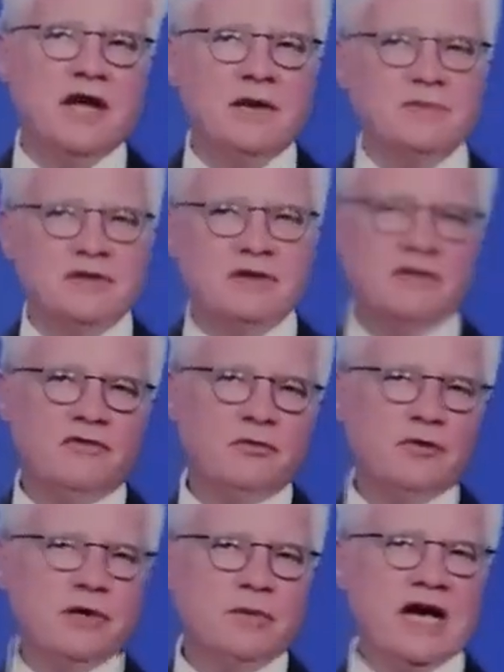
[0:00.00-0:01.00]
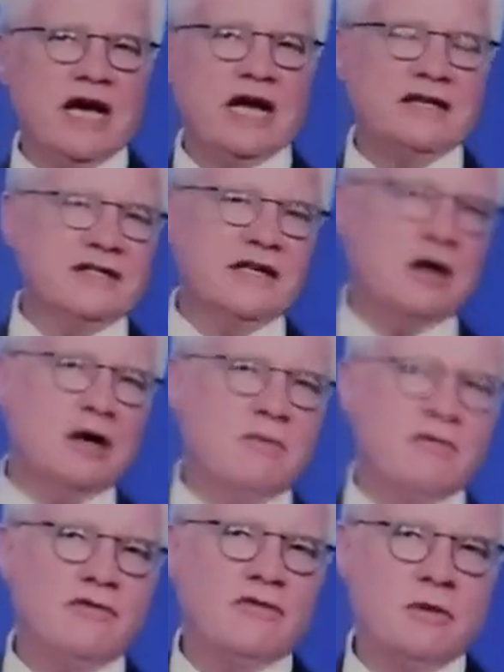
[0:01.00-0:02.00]
types of prebiotics that
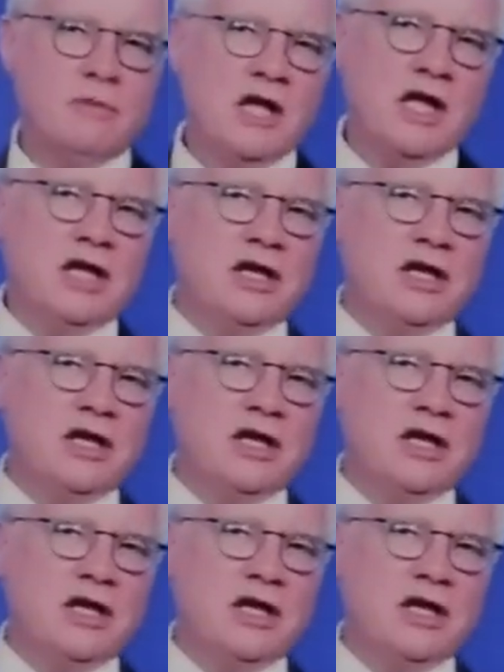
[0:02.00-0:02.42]
come from,